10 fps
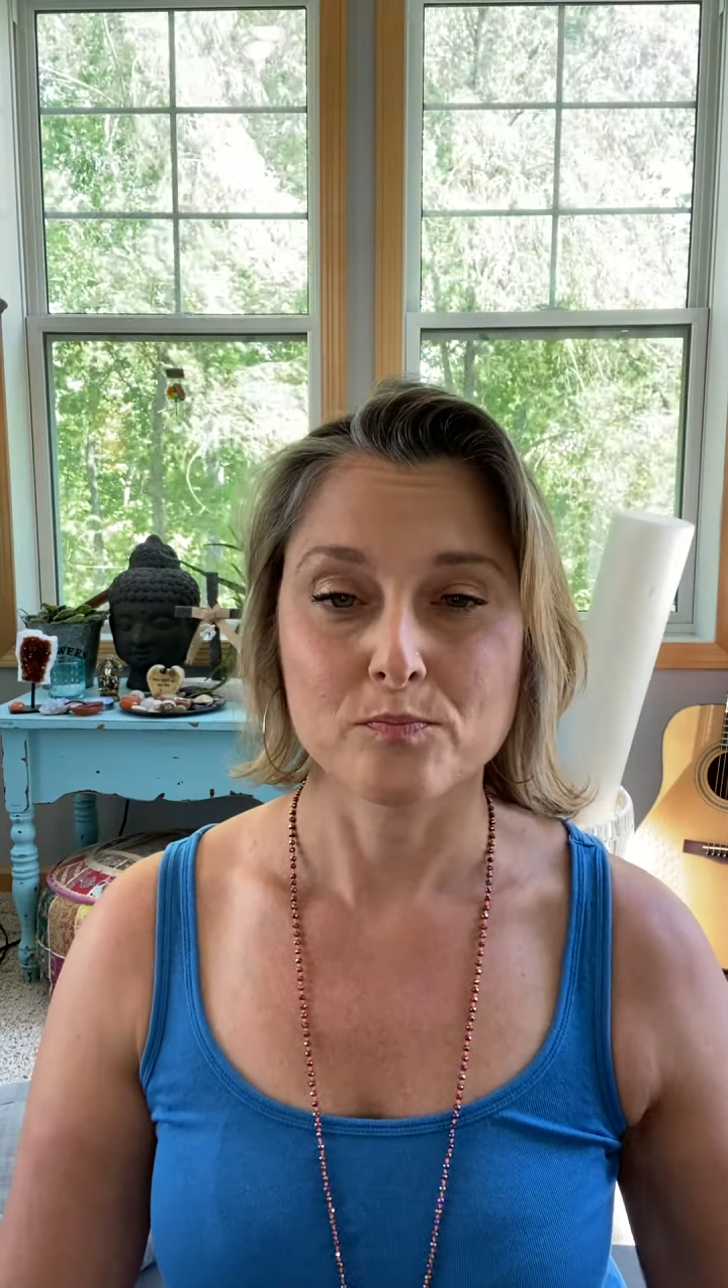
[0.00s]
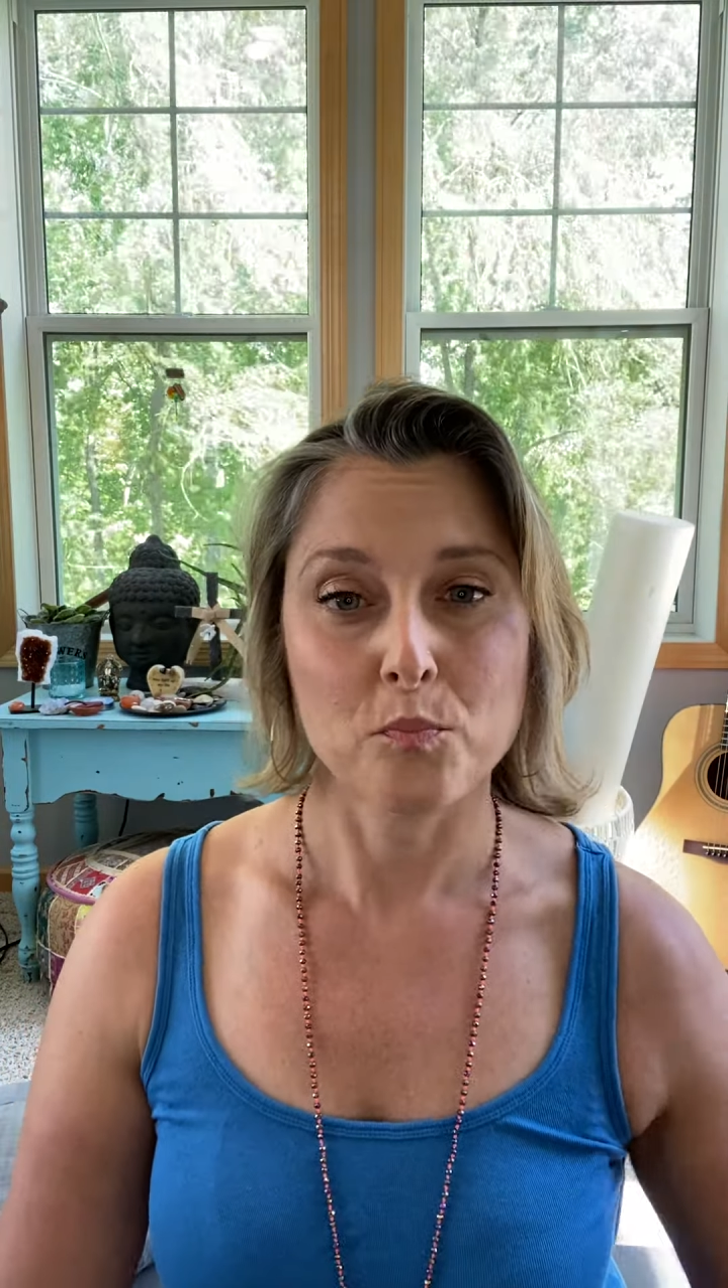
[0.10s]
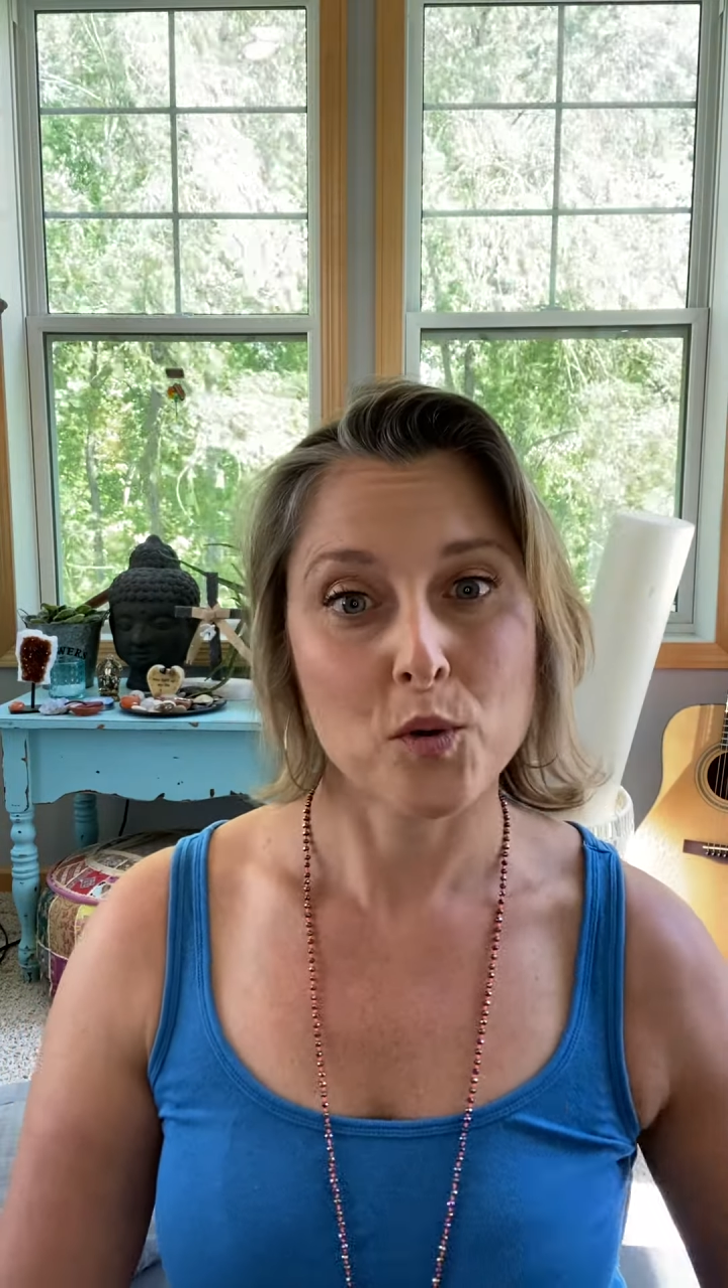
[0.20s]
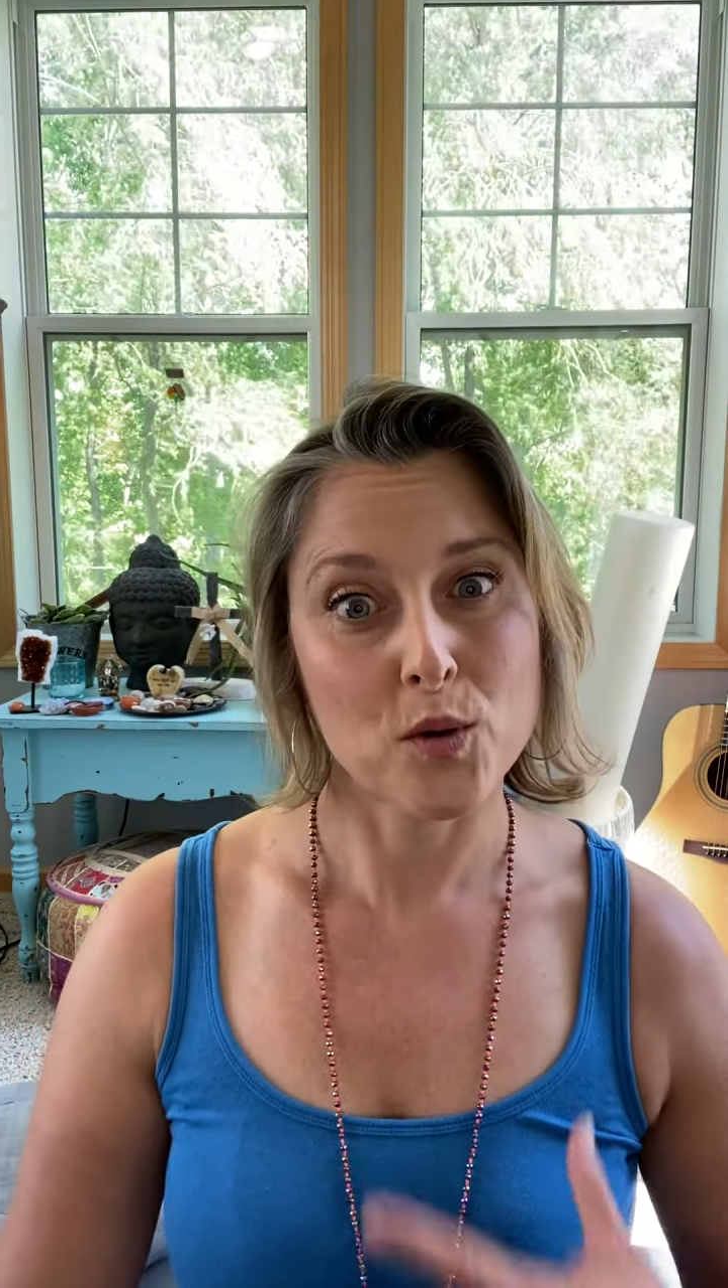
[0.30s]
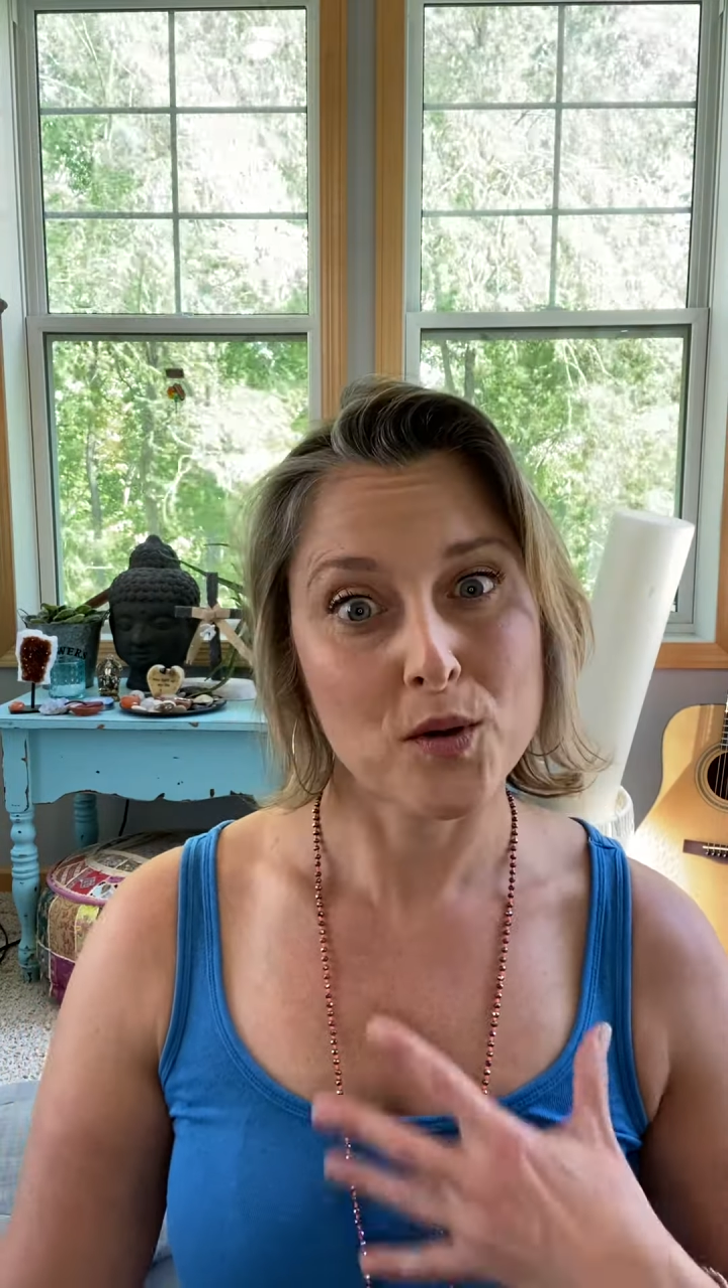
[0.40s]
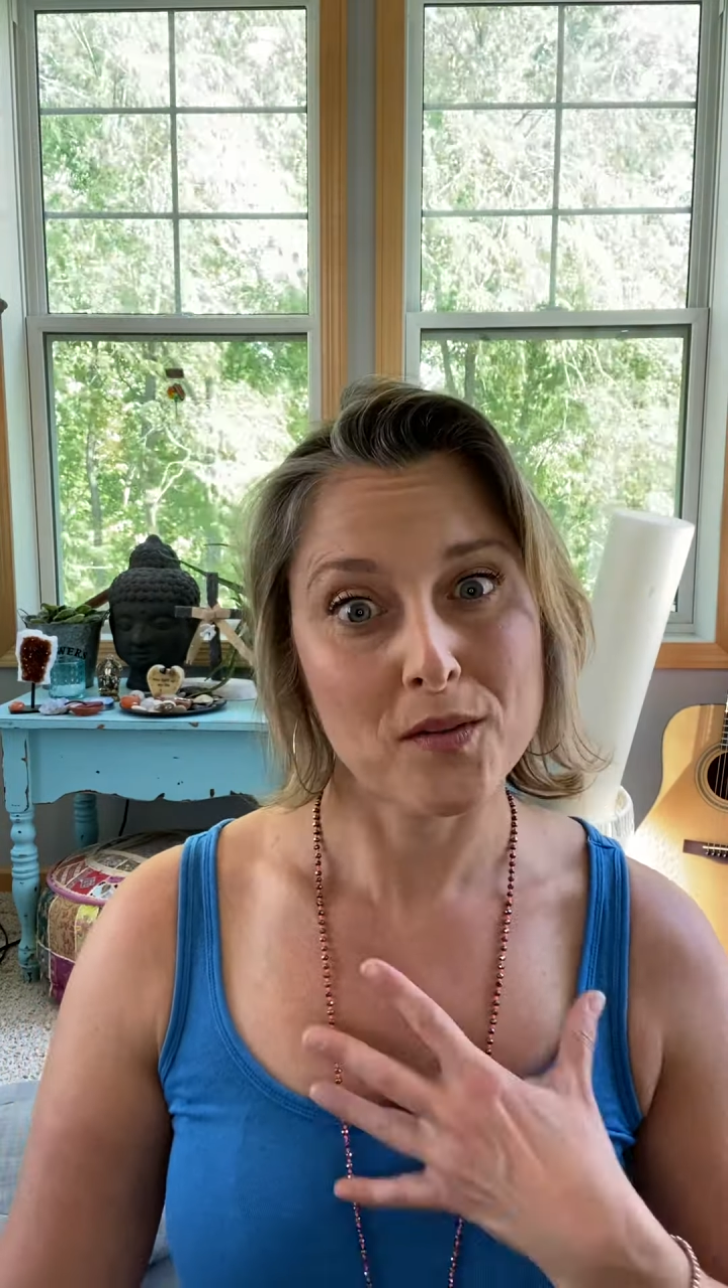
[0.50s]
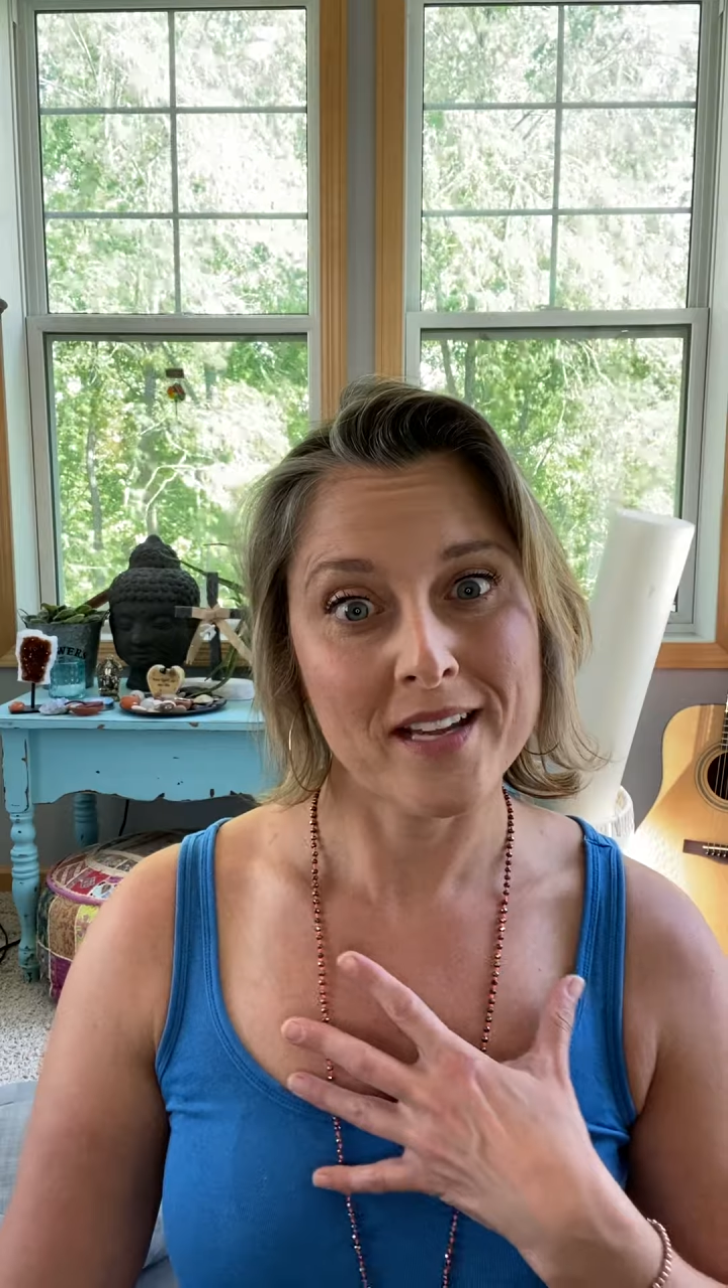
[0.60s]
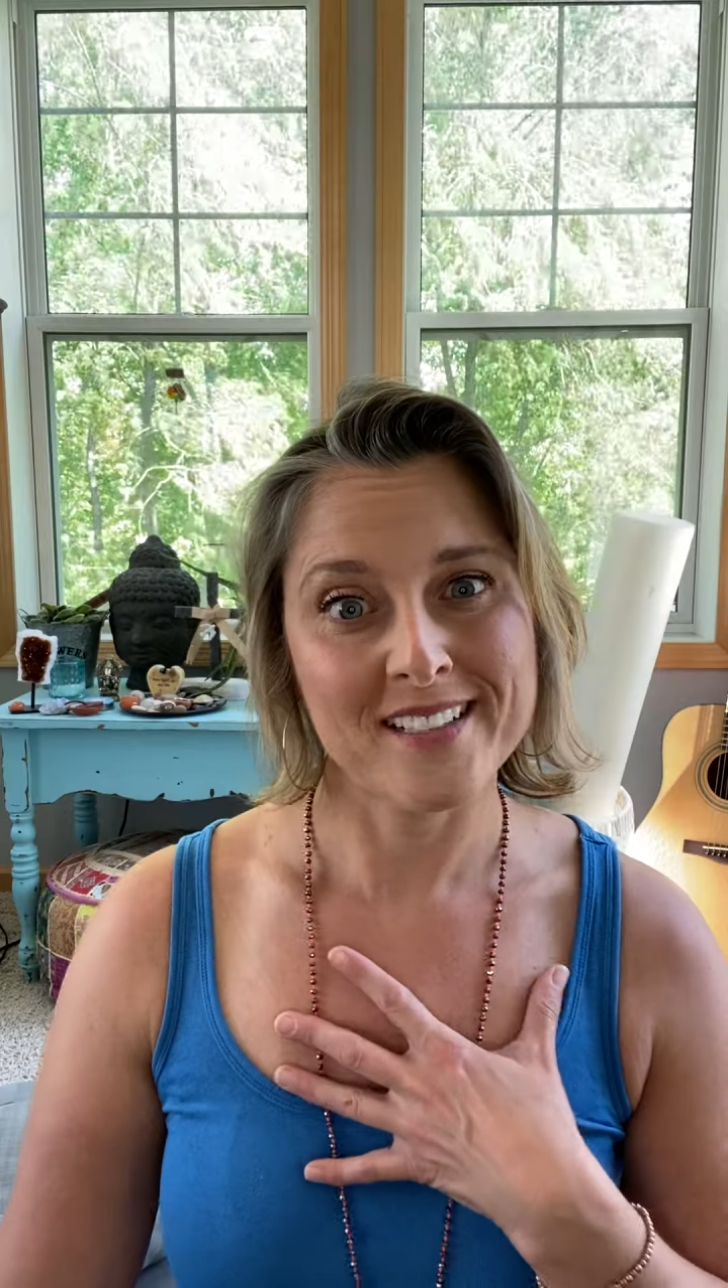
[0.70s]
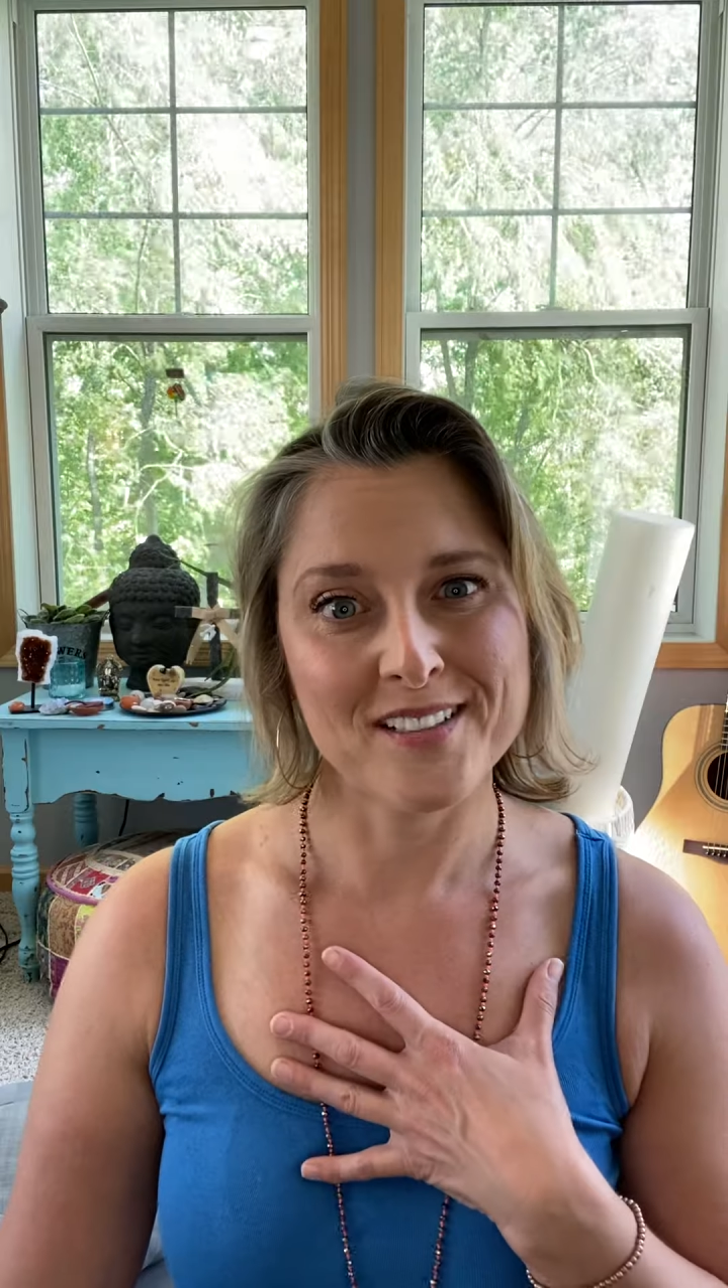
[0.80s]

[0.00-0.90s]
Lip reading: percolate,